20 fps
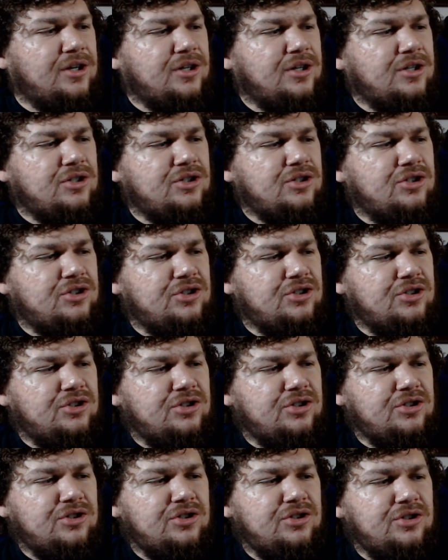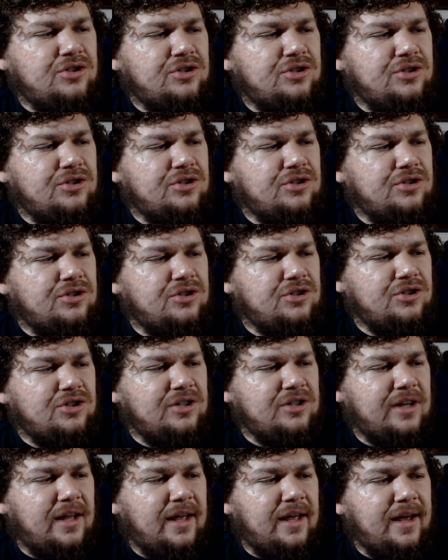Shh,
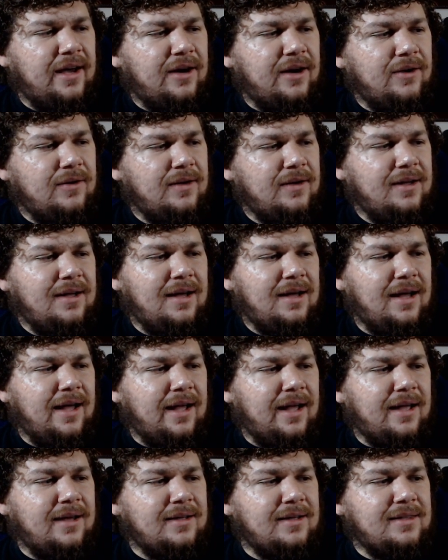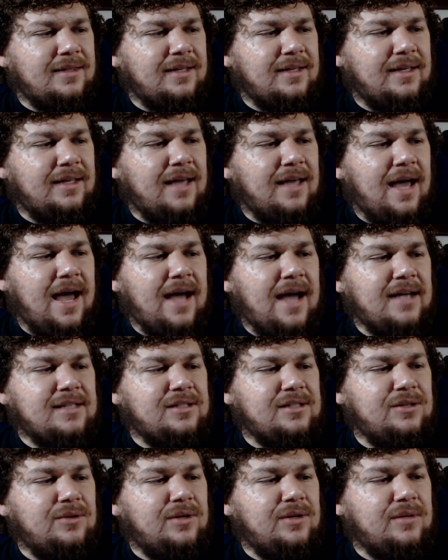now. I cut the gag
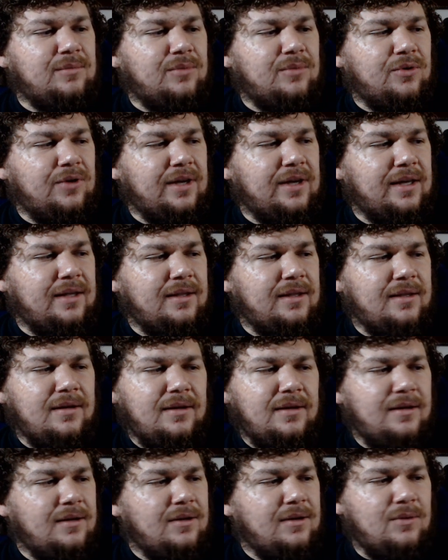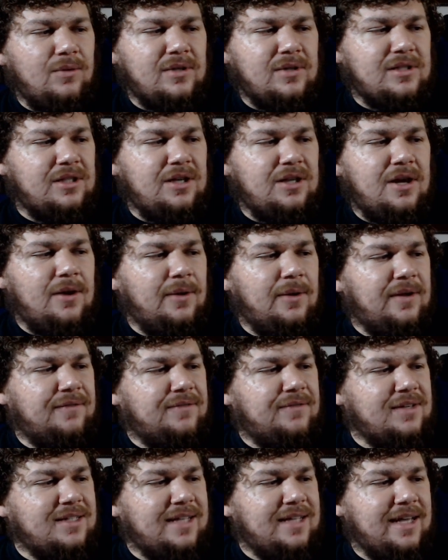so you can breathe. It wasn't no
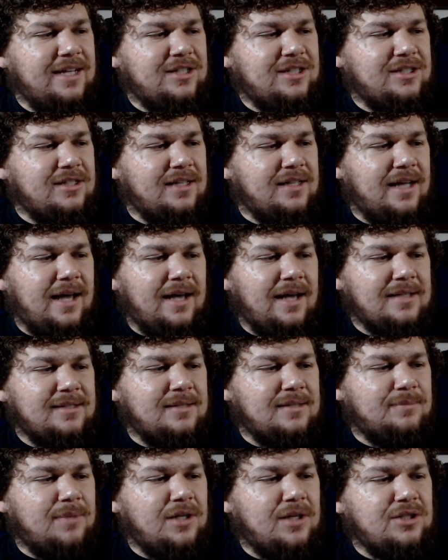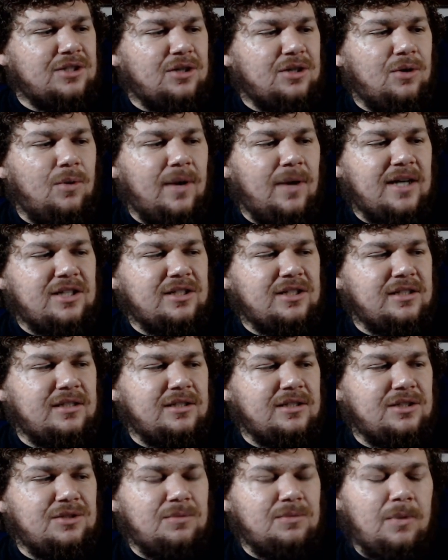invitation to ask a bunch of
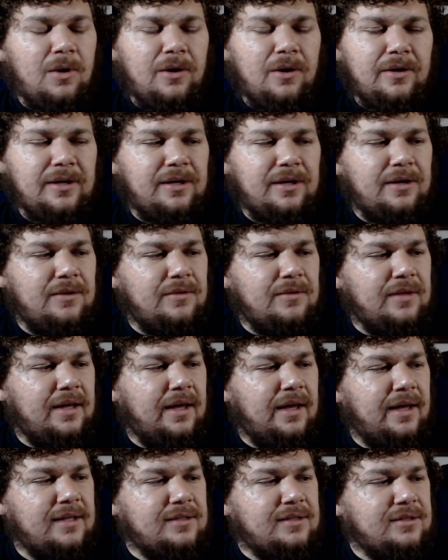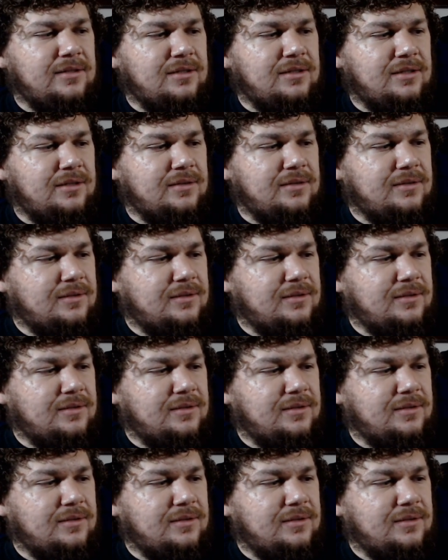questions you already know the answer to.